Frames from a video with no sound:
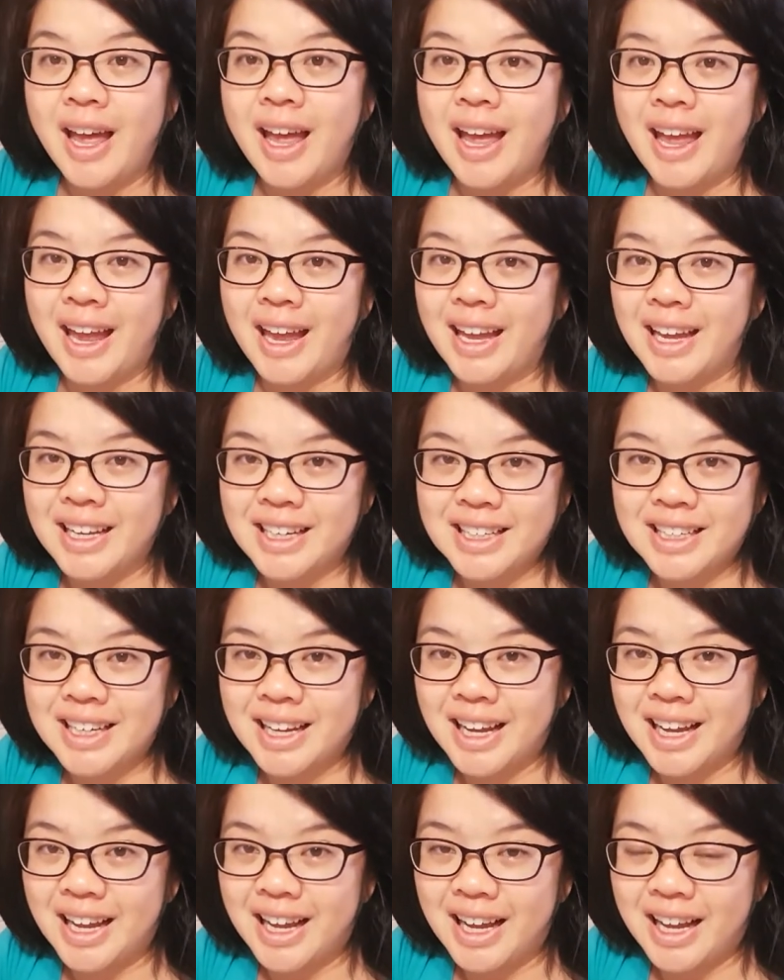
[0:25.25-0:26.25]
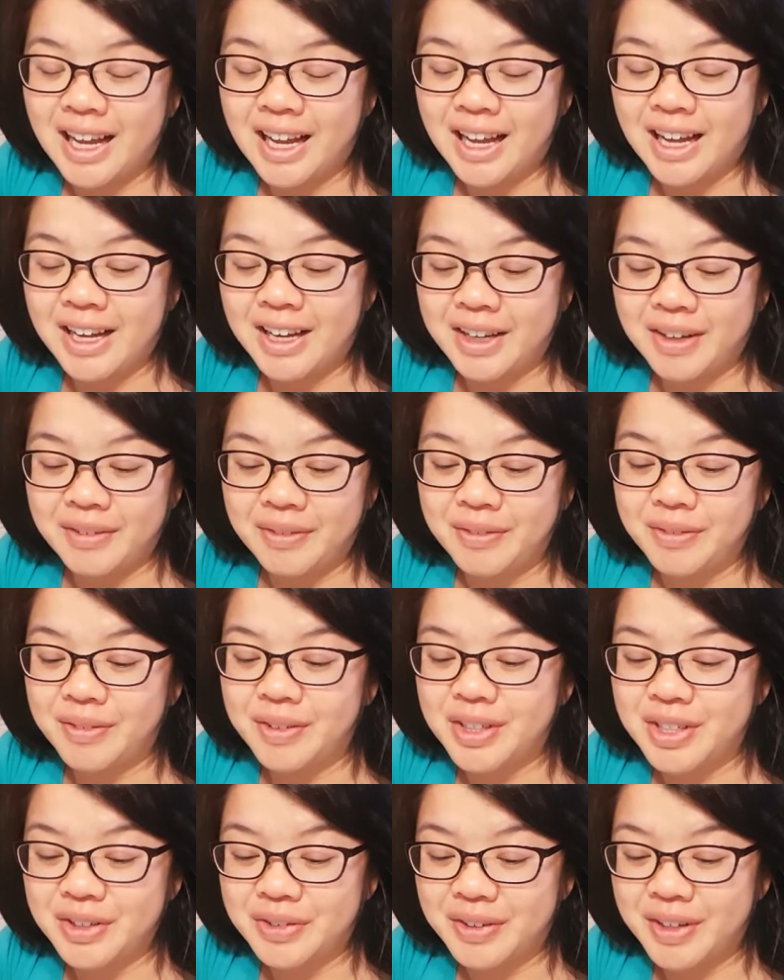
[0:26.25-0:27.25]
And we're
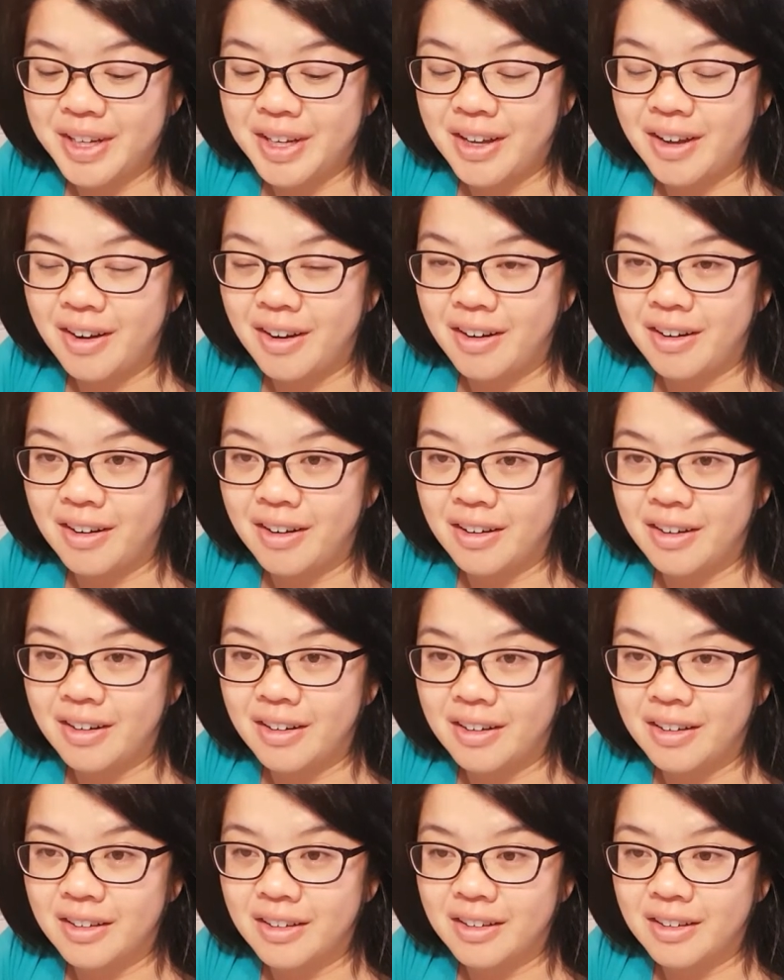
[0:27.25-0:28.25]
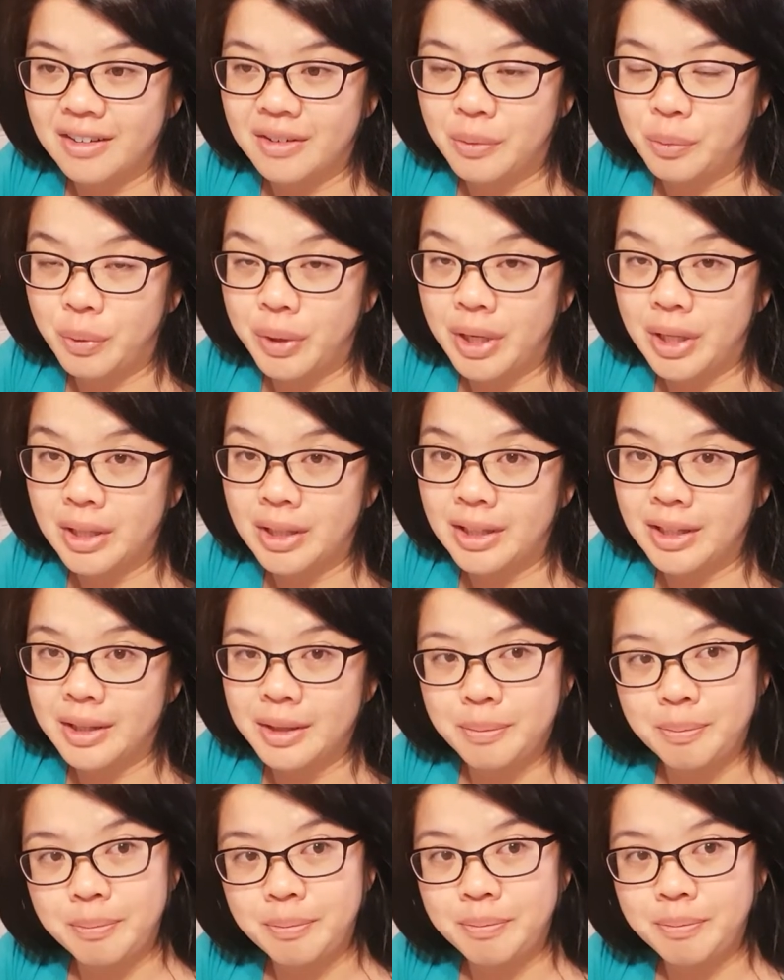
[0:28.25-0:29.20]
doing our weekly